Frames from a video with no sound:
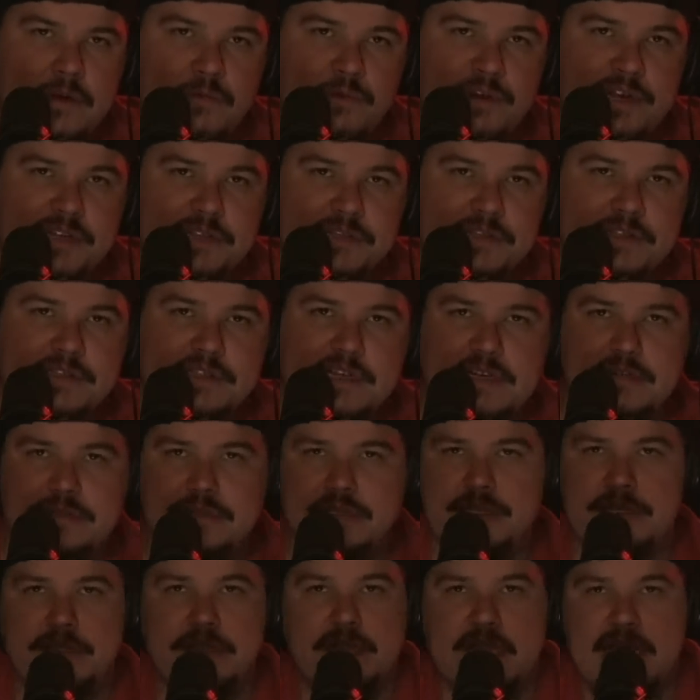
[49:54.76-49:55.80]
Witnesses
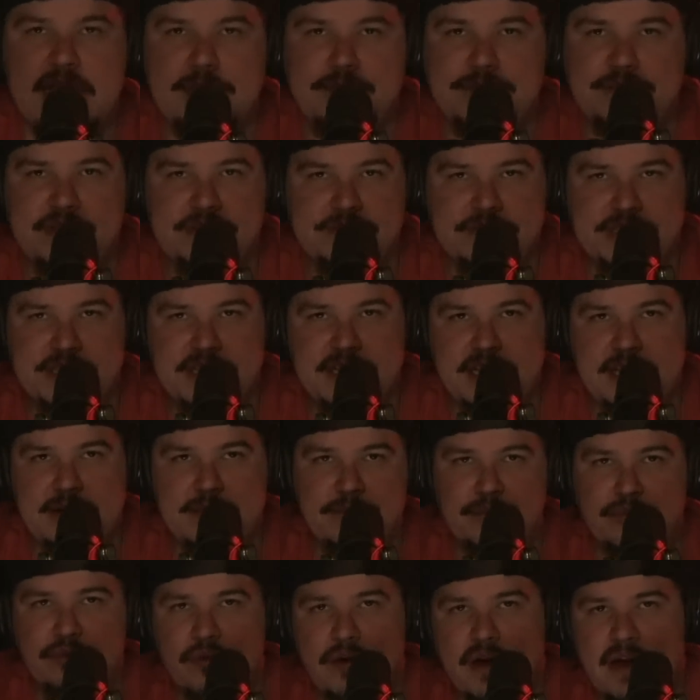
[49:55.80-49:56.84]
actually claimed to have seen
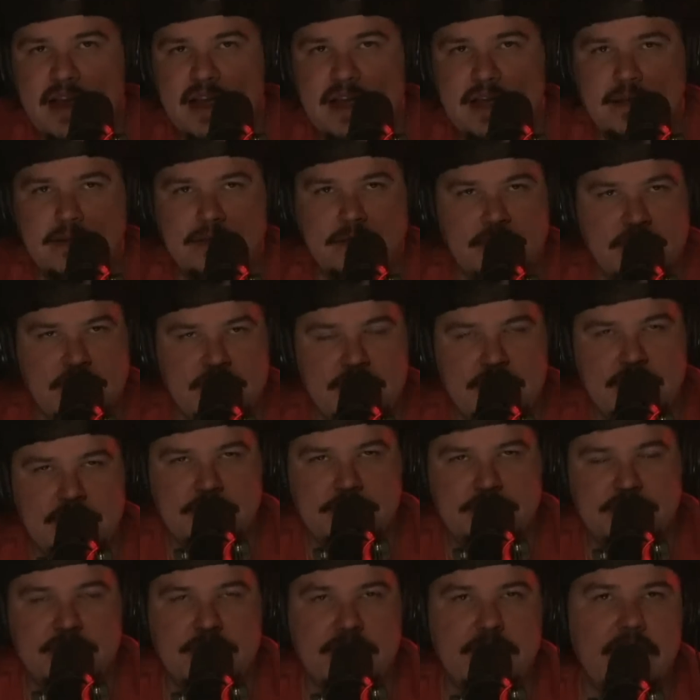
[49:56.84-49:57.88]
him praying
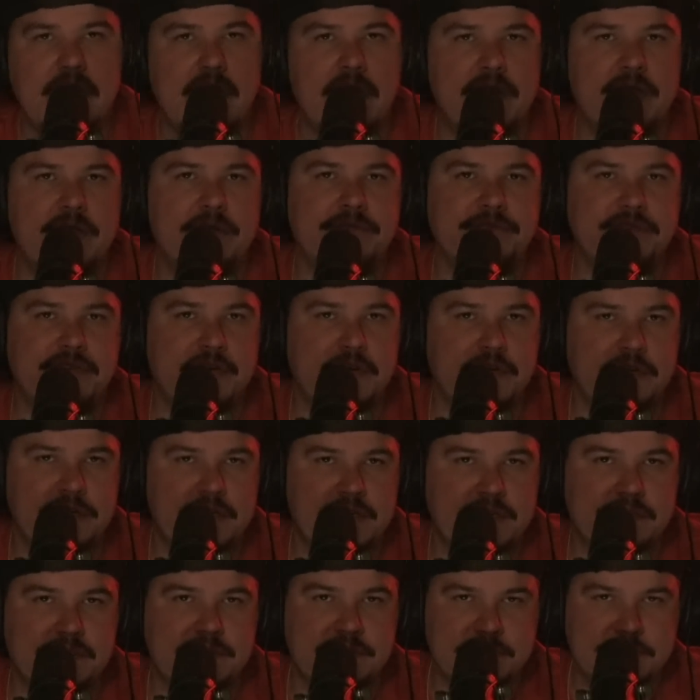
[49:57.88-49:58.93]
to the god of
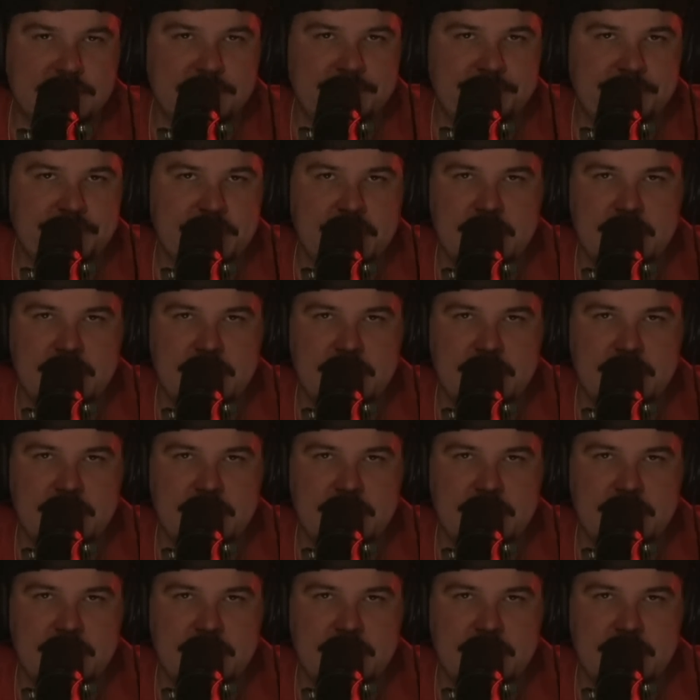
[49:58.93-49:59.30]
darkness.